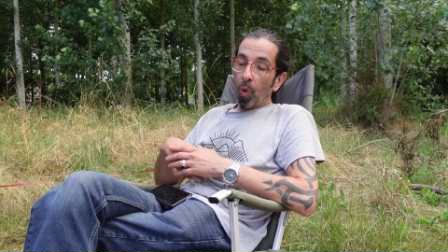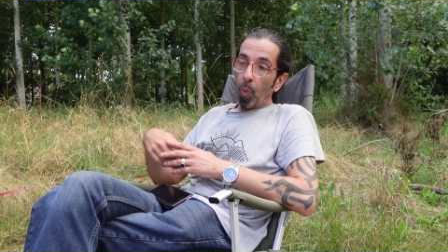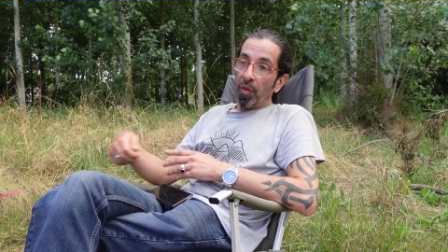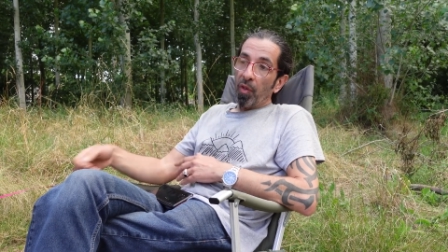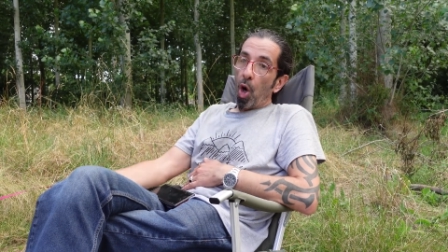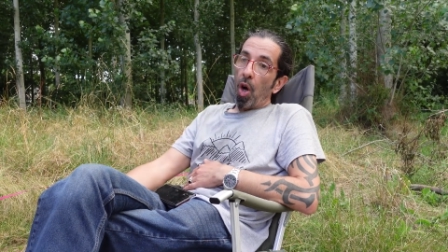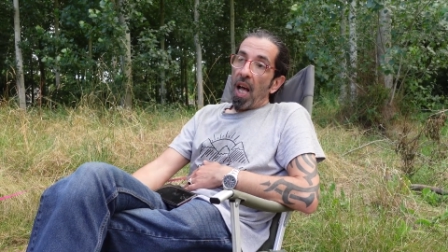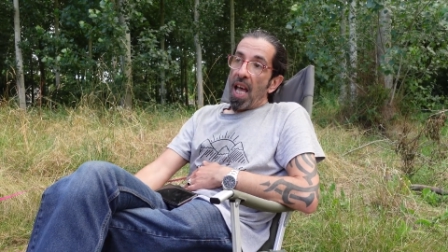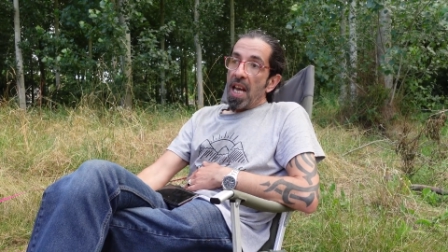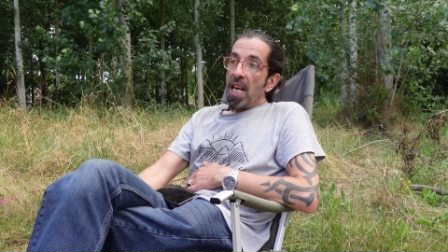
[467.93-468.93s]
We've got
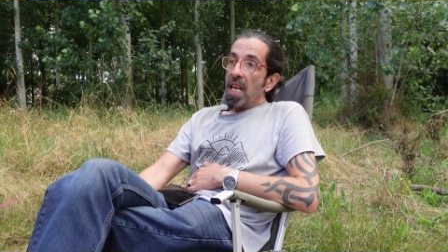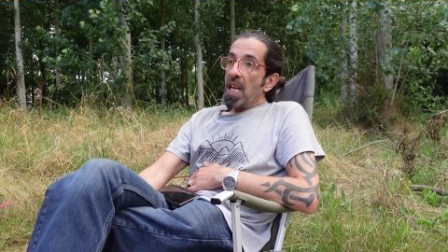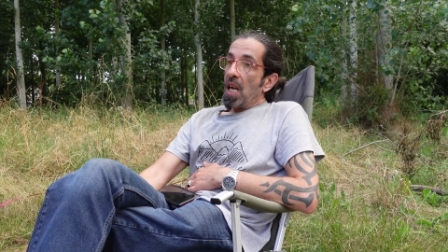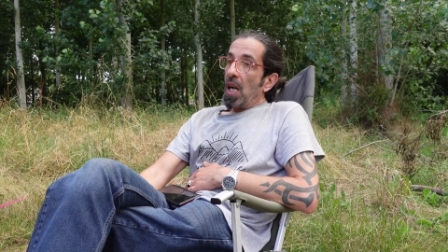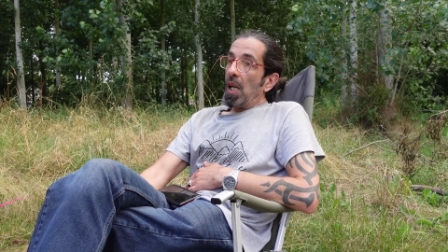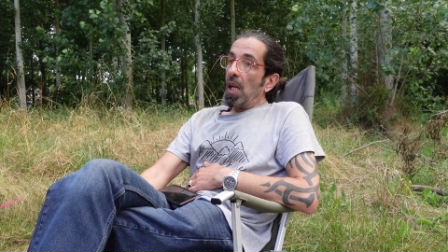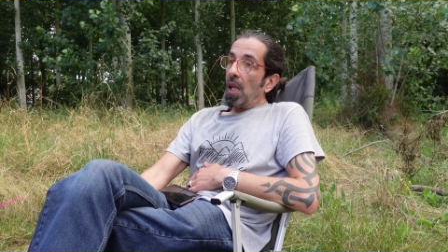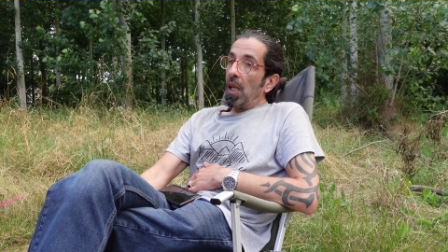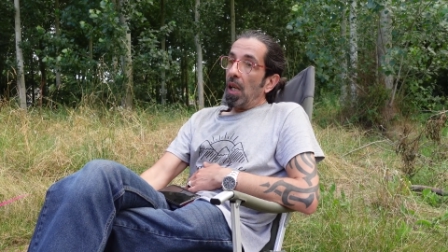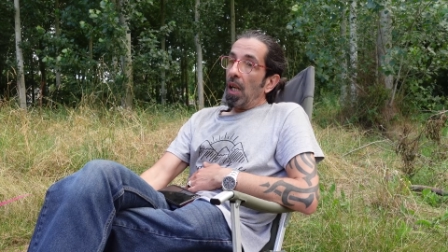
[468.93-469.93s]
a
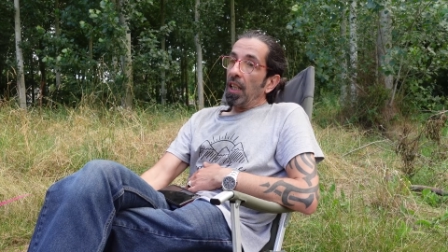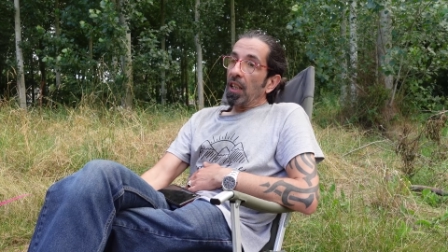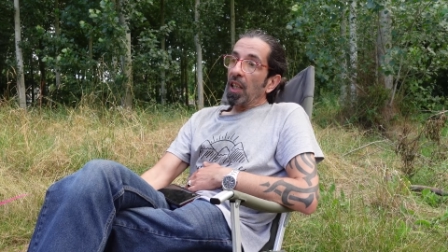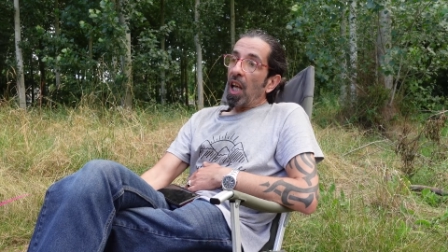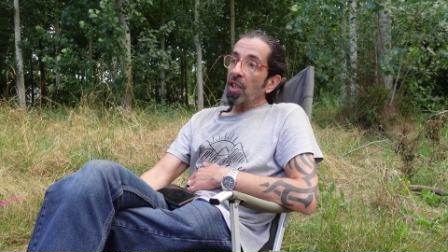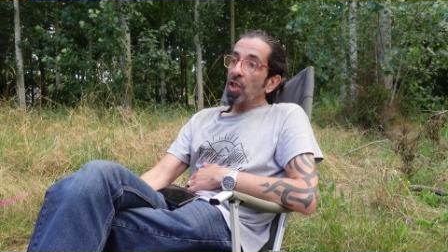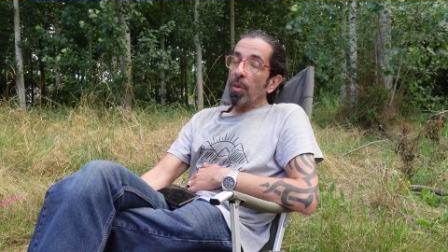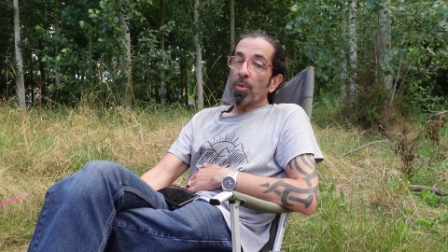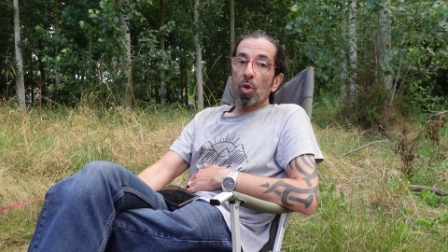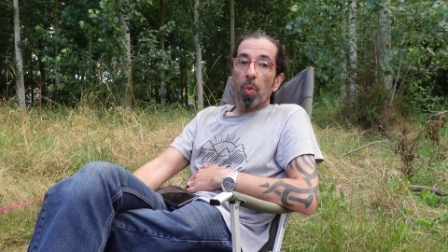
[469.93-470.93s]
little light
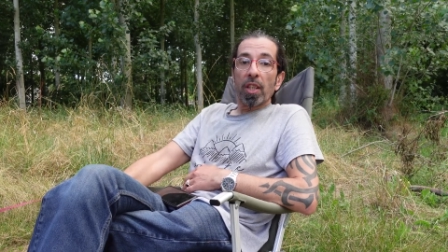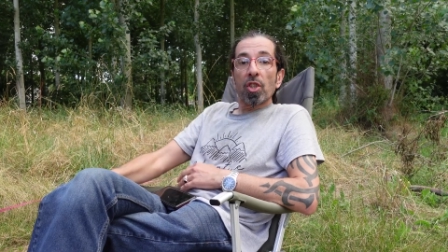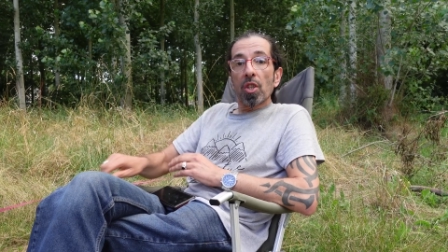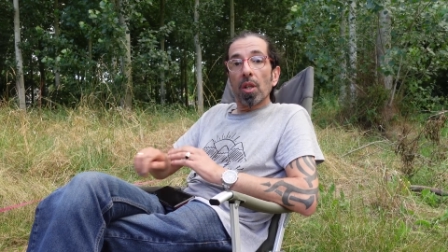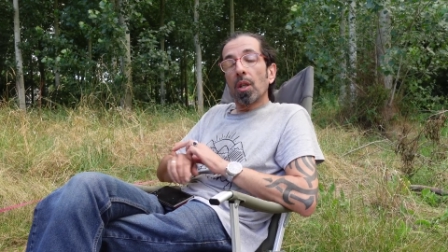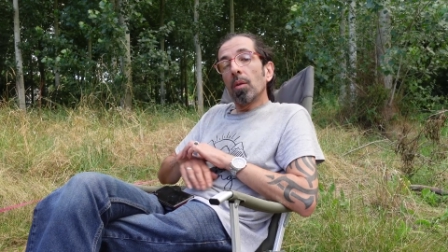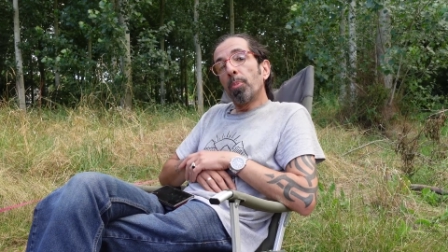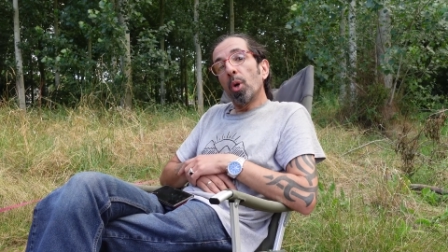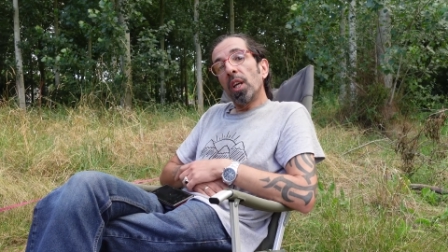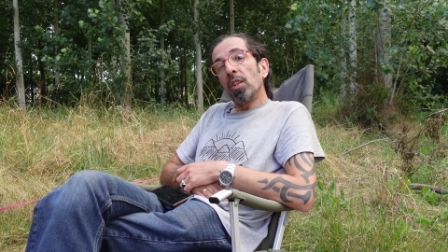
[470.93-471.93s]
up switch that you can
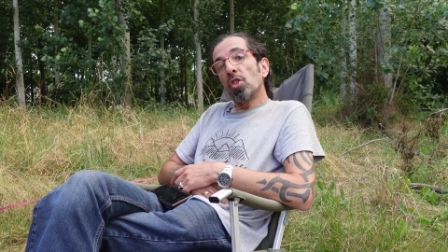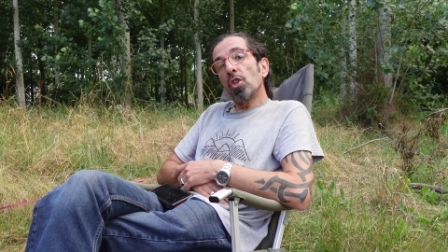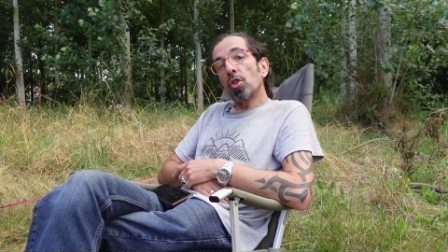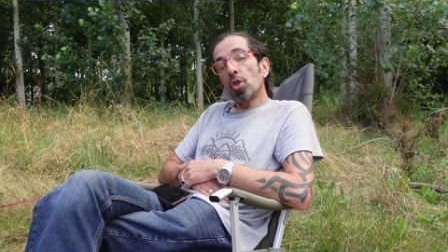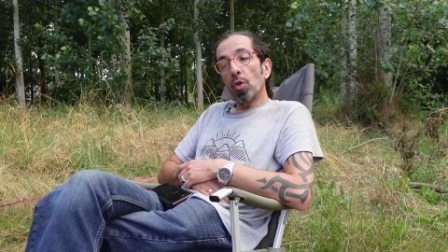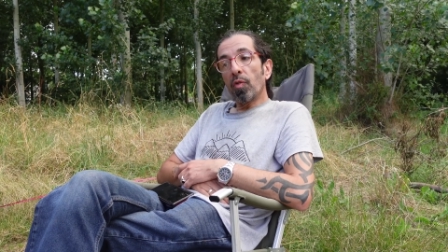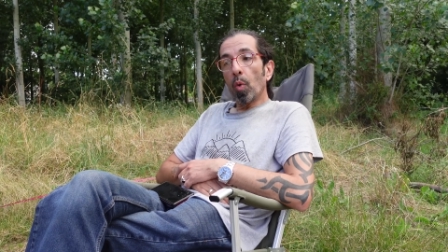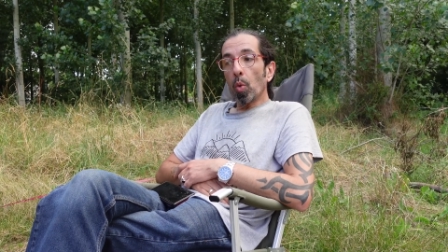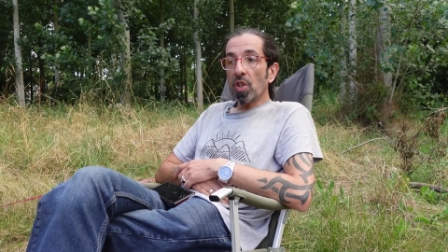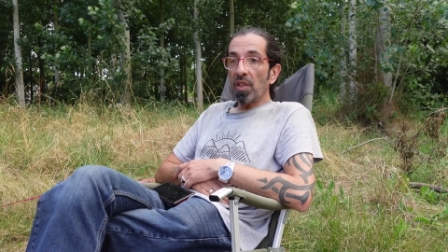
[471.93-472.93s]
put into your
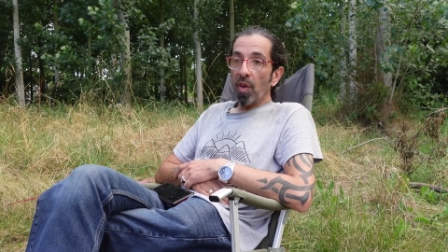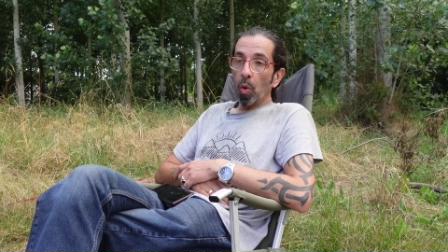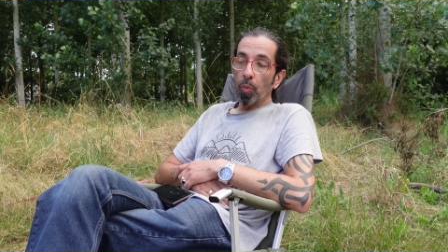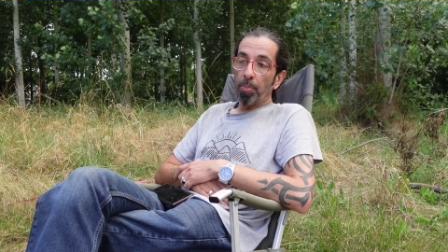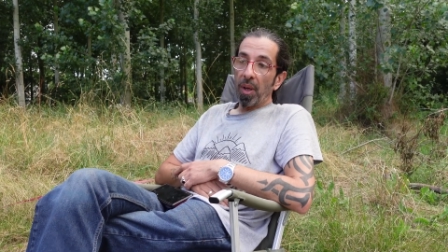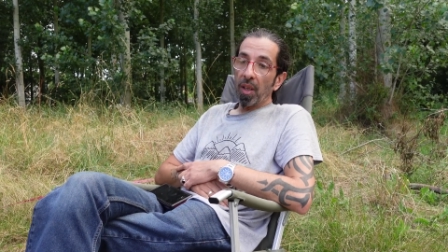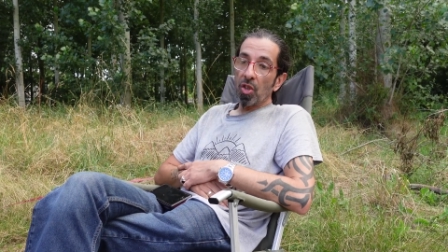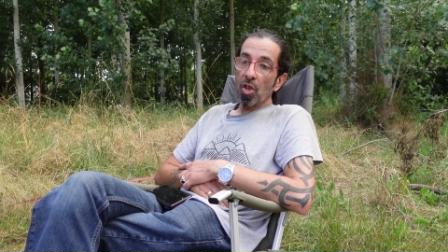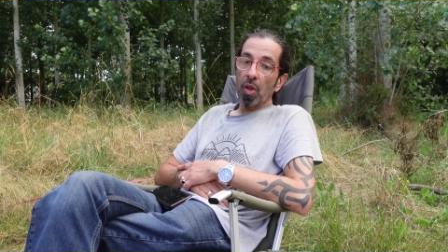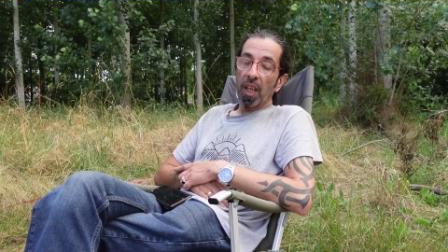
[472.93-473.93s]
240 volt plug
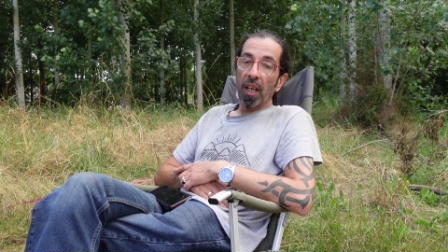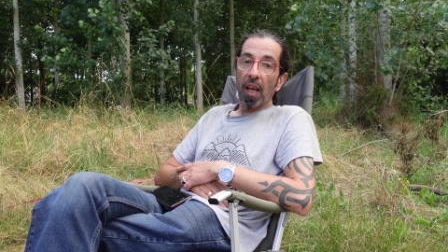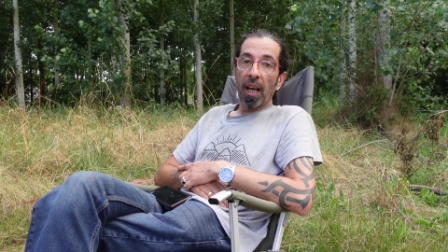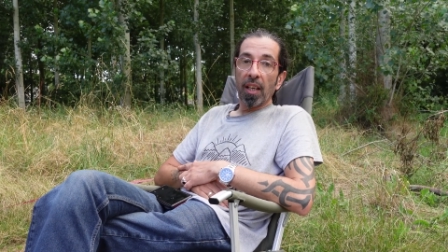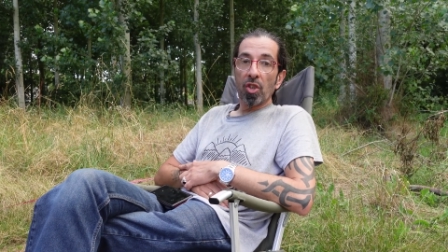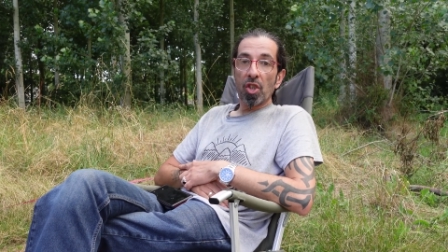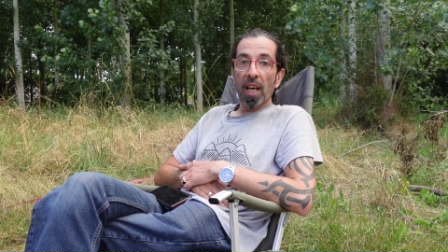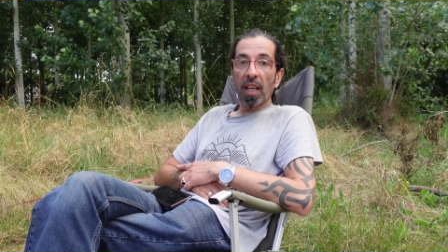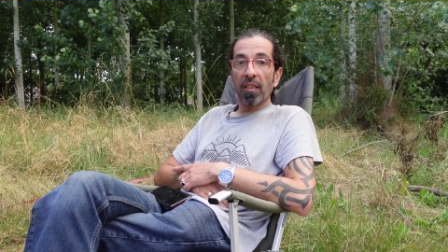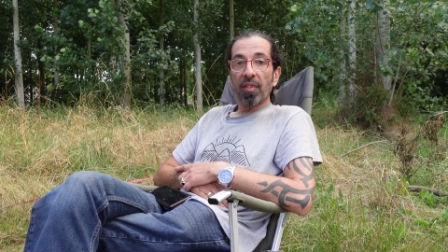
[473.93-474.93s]
socket and
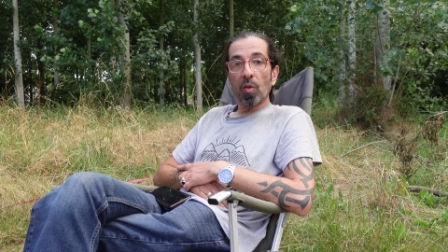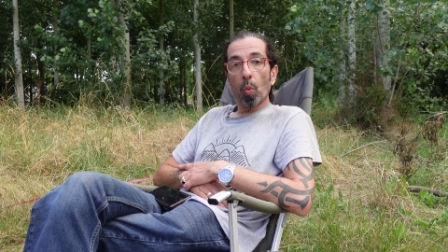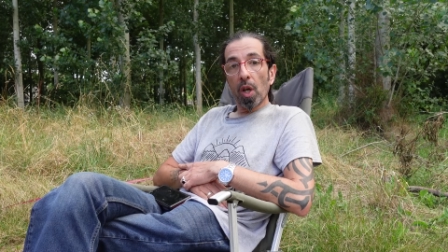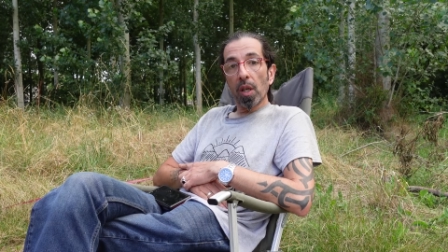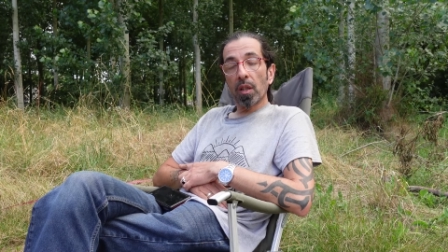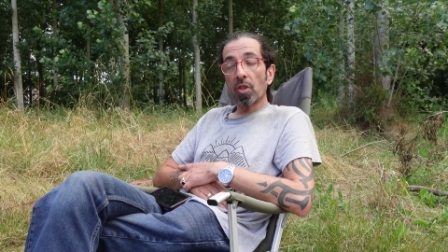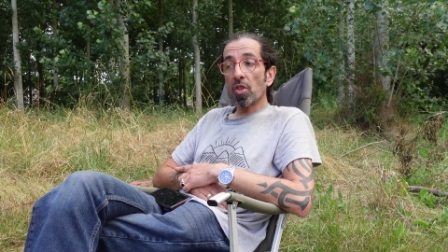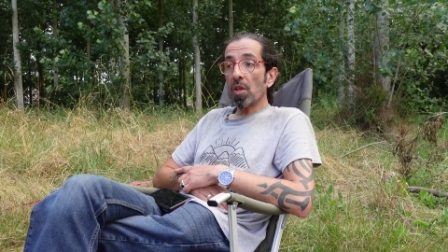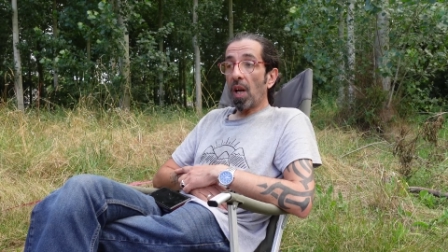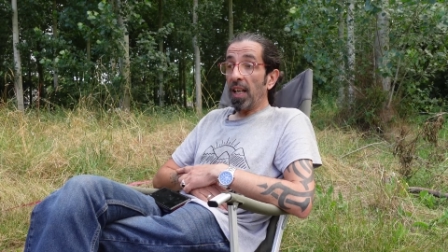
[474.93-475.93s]
check if it
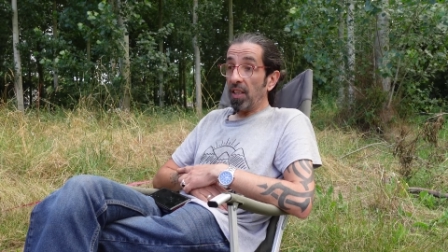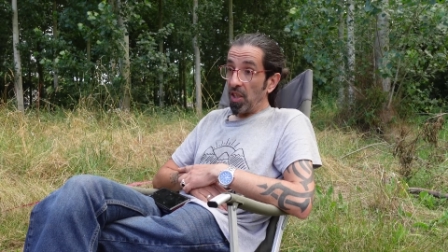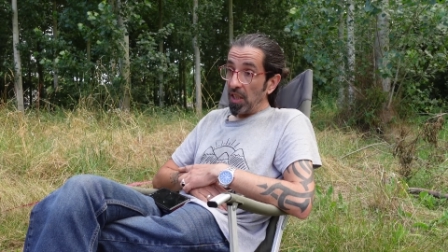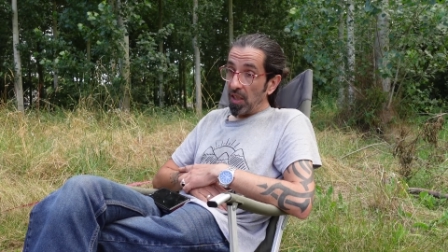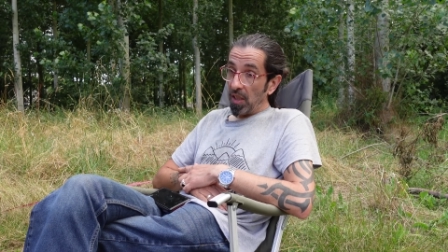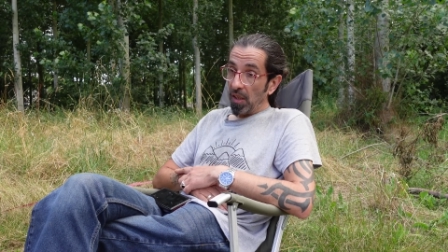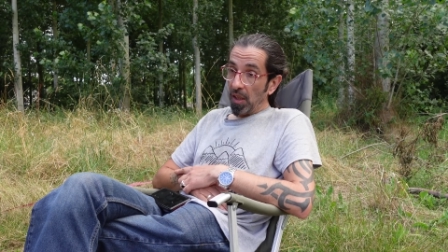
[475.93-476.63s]
works, and it did,